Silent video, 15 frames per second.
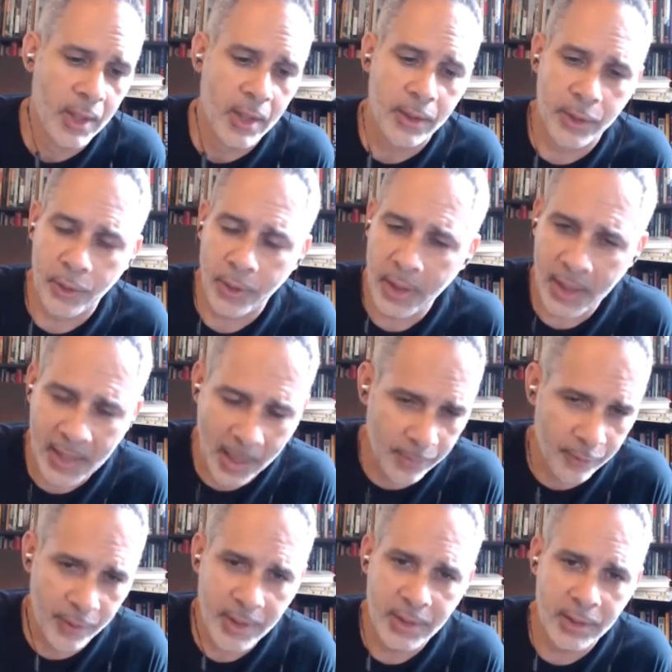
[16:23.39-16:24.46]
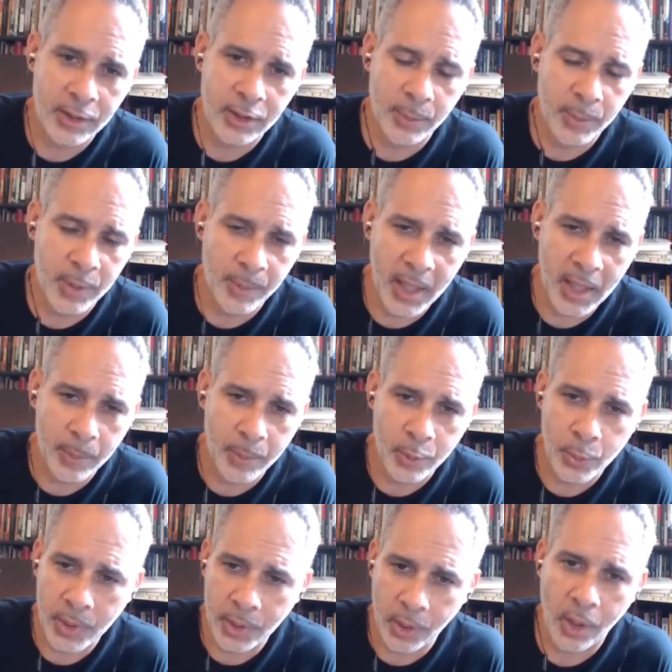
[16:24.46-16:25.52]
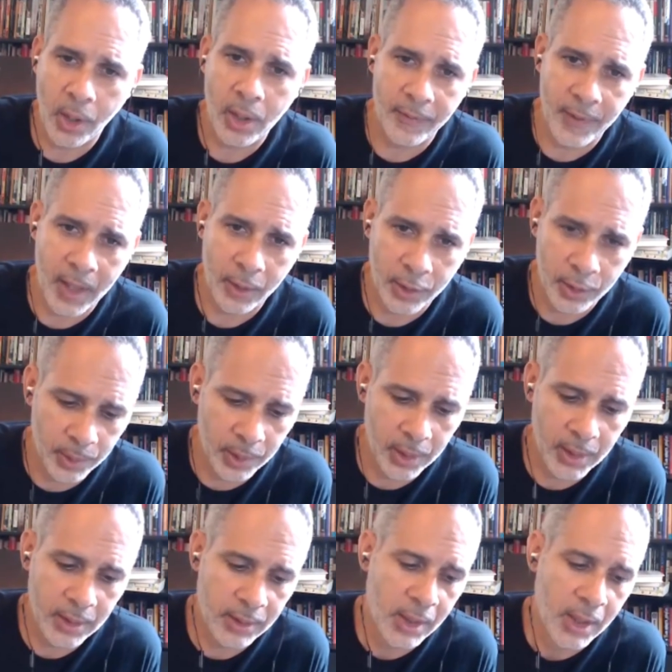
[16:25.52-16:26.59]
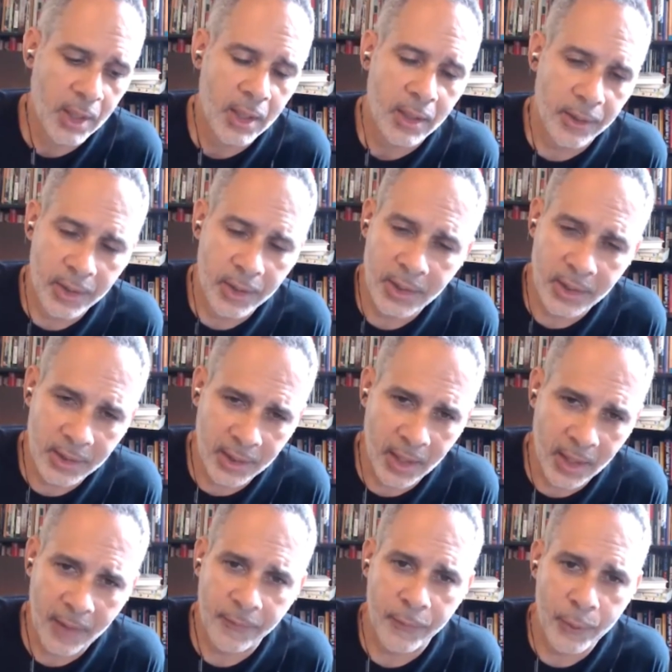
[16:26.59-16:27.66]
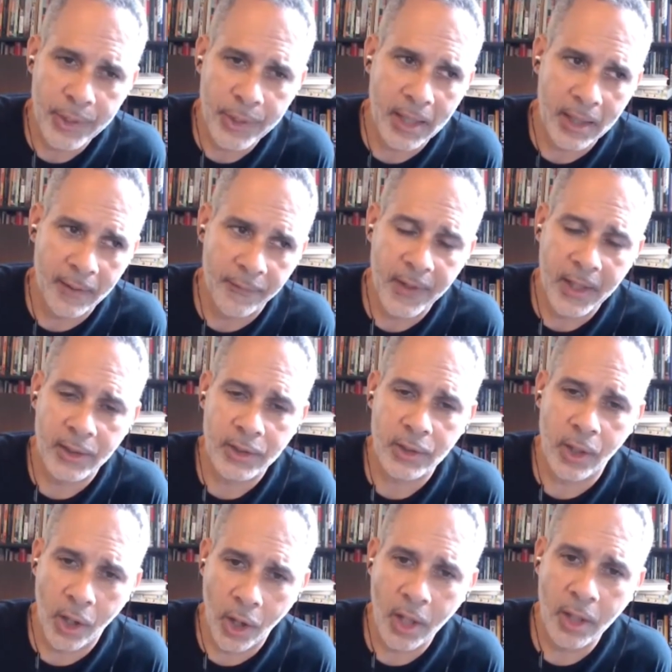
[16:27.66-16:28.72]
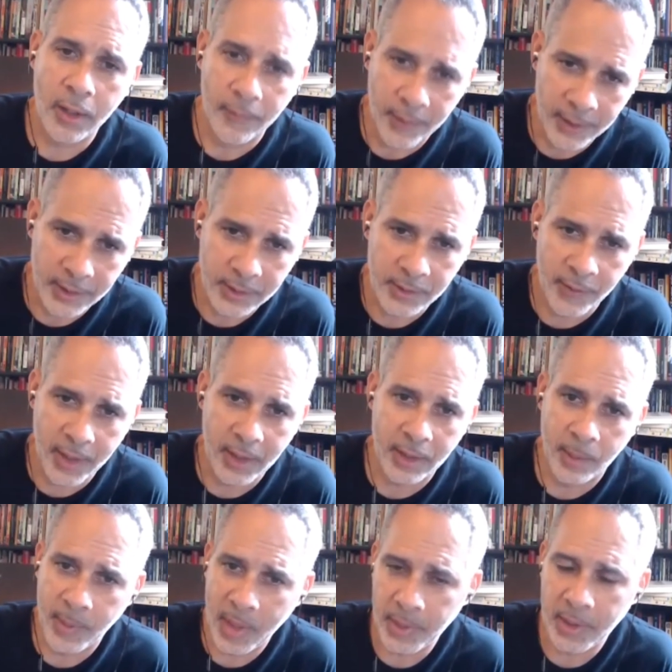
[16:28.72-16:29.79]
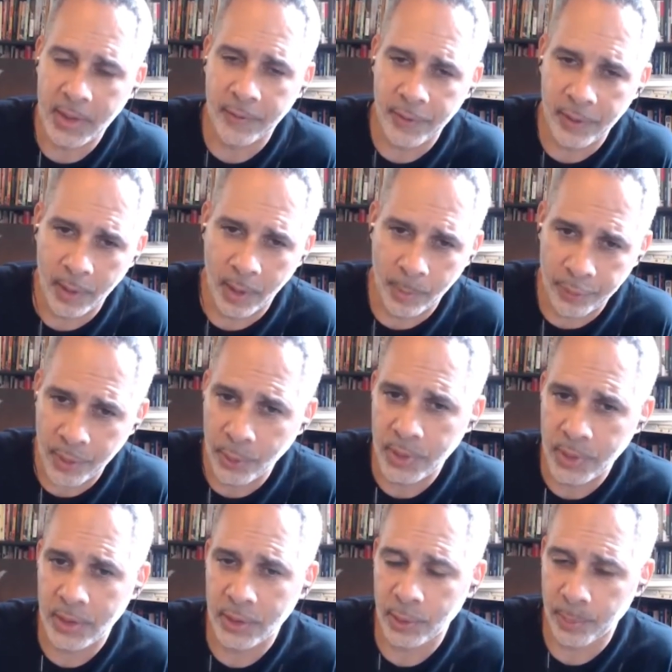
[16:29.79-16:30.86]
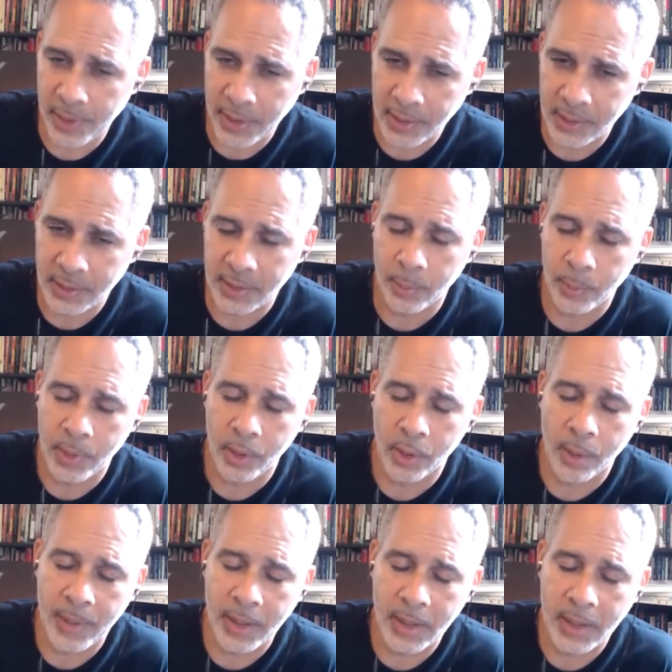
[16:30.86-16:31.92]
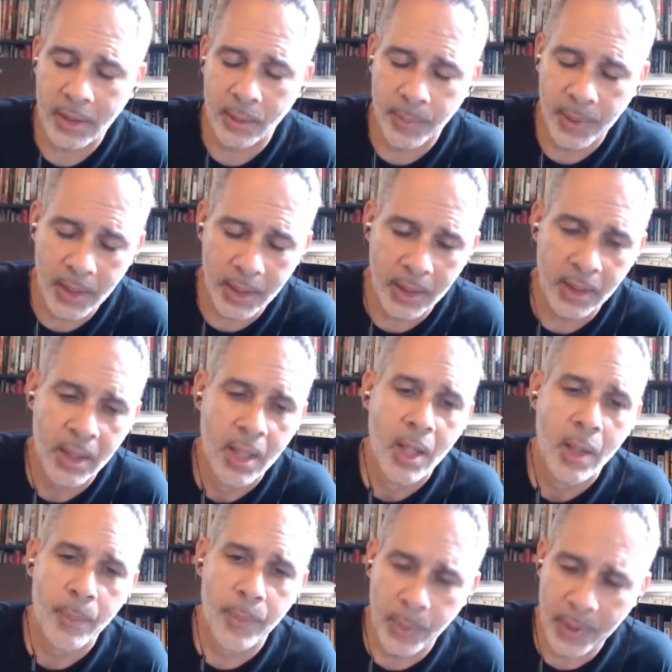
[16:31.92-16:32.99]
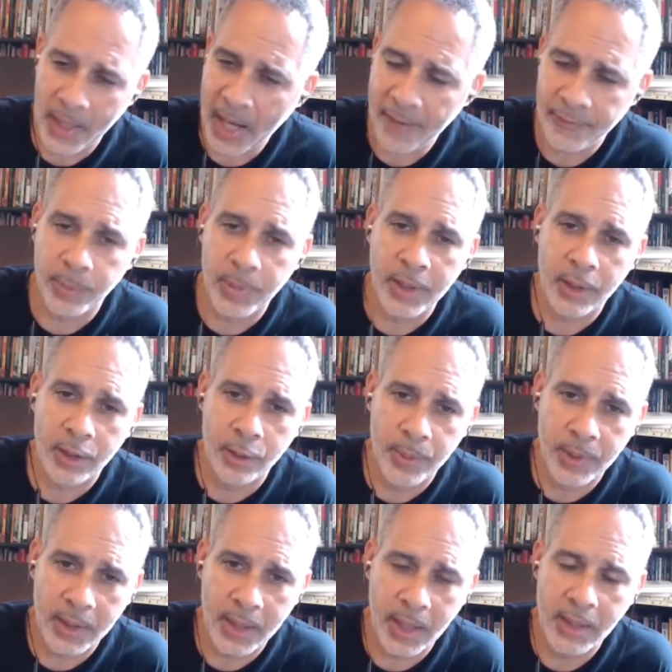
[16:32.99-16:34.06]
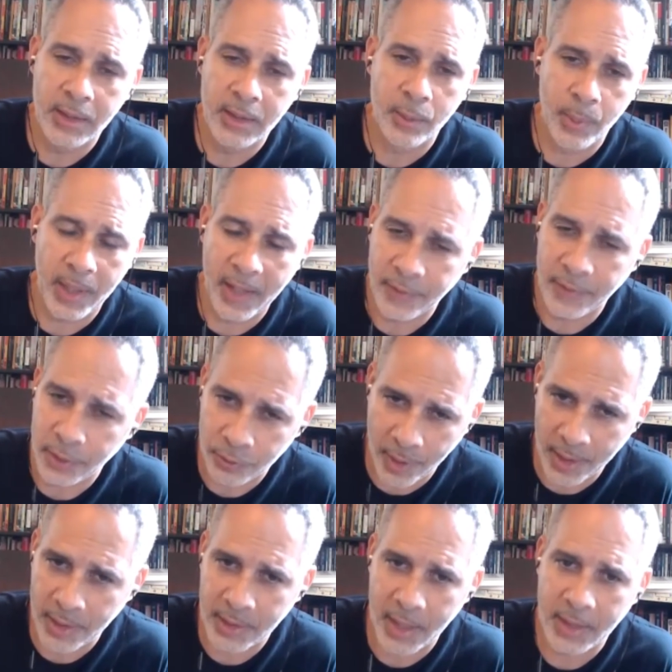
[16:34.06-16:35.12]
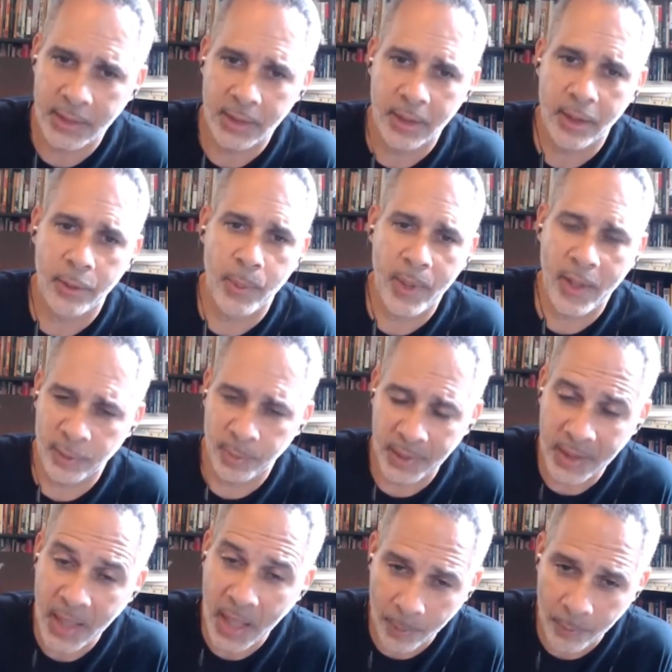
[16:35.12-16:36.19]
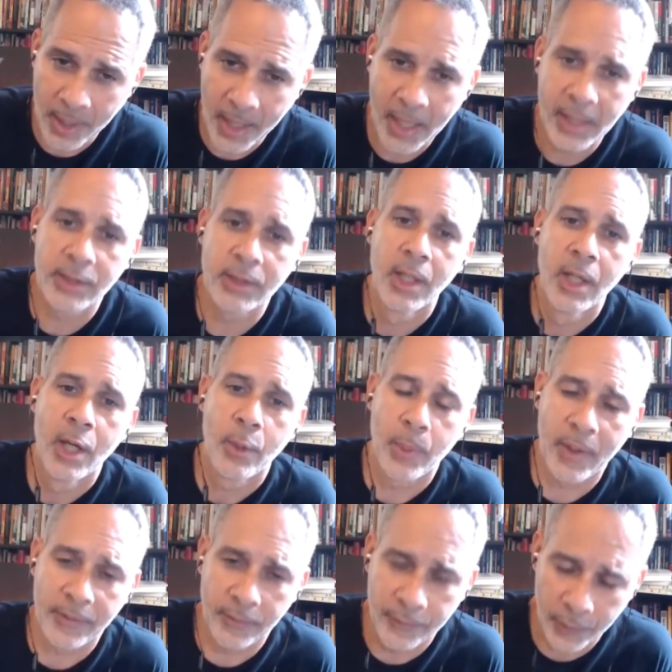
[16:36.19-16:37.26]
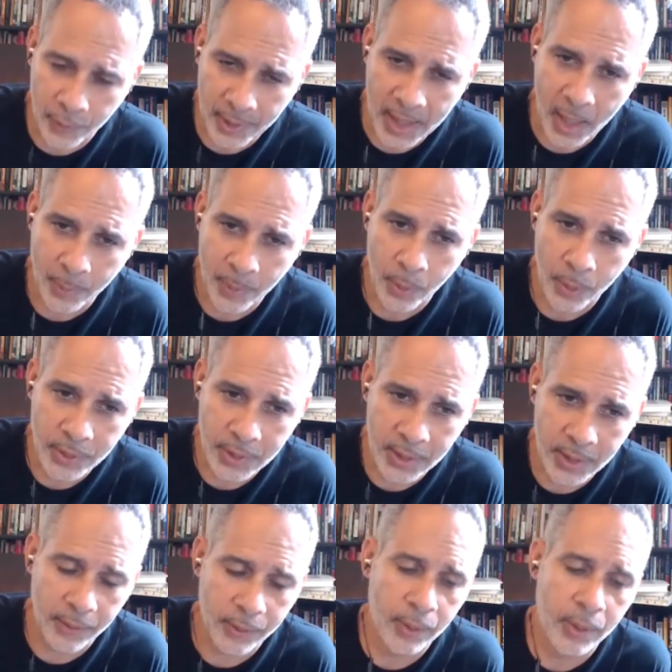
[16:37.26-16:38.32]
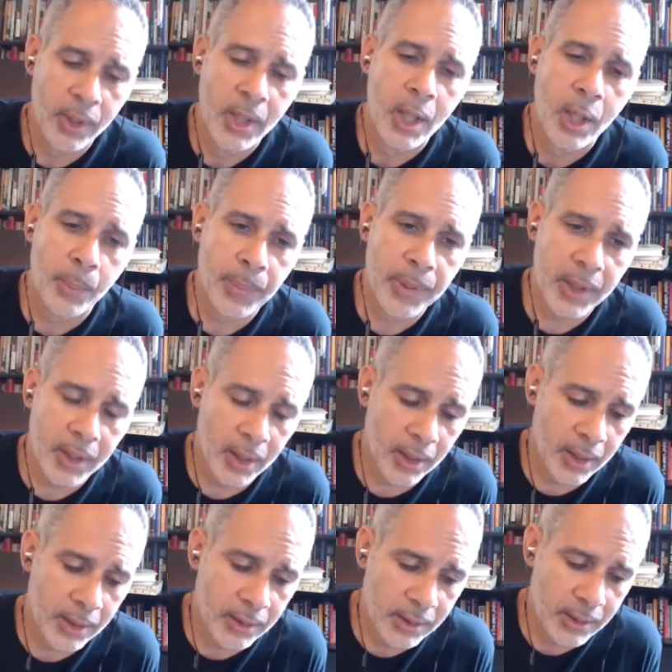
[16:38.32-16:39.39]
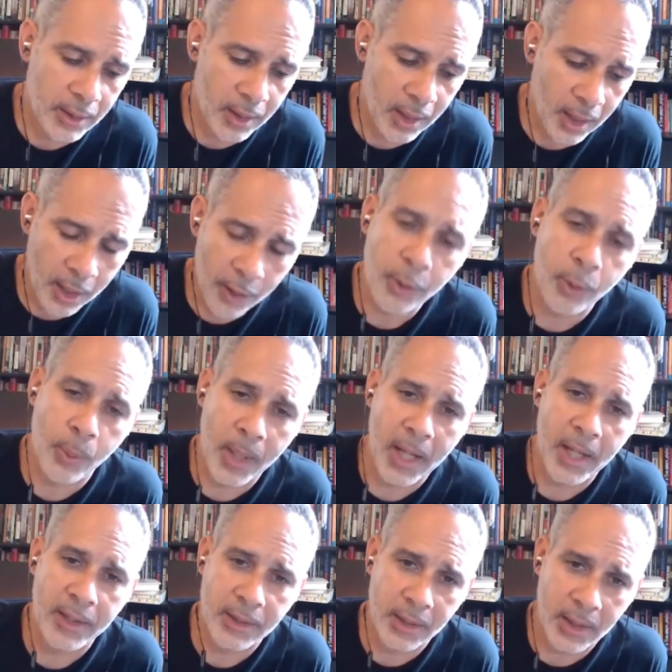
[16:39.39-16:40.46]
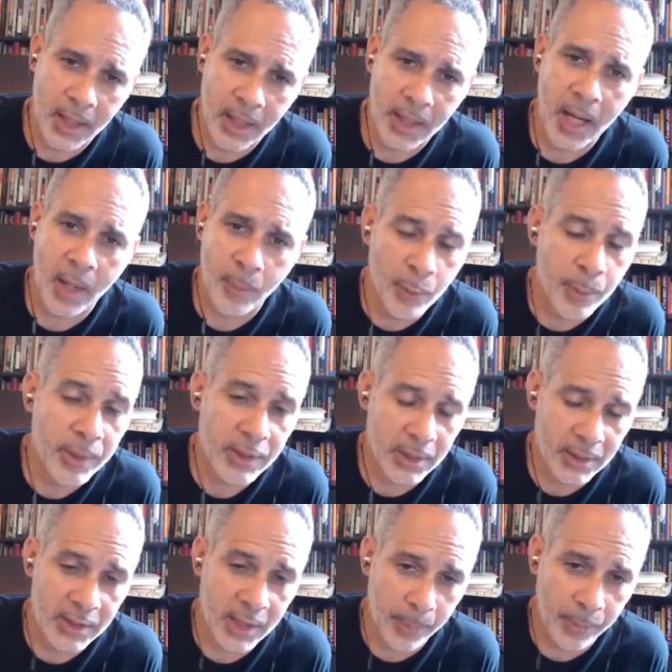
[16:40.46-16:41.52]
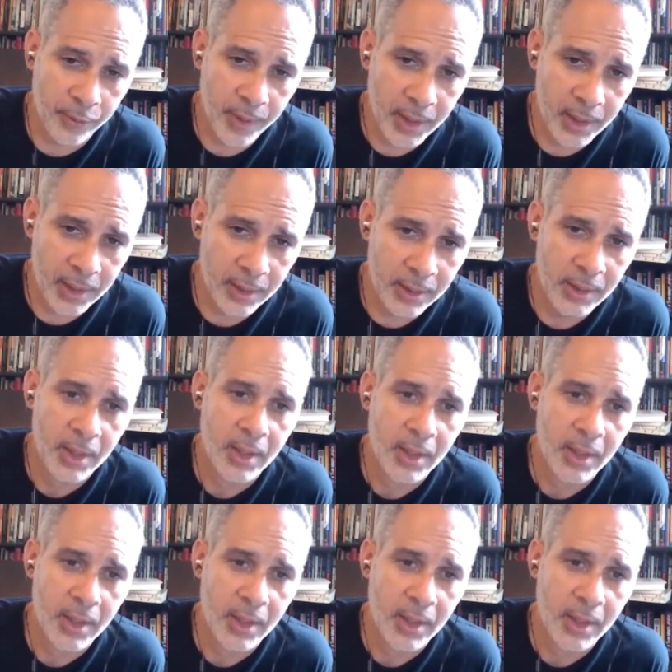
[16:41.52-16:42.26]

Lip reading: There are collaborations to be made between all of our communities. This is an effort that affects all of us, right? And there may be different approaches or places that we all may need to be, but we have to be in communication. We have to strategize together. We have to be comrades. We have to figure out how we work together, because otherwise, again, our movements get separated.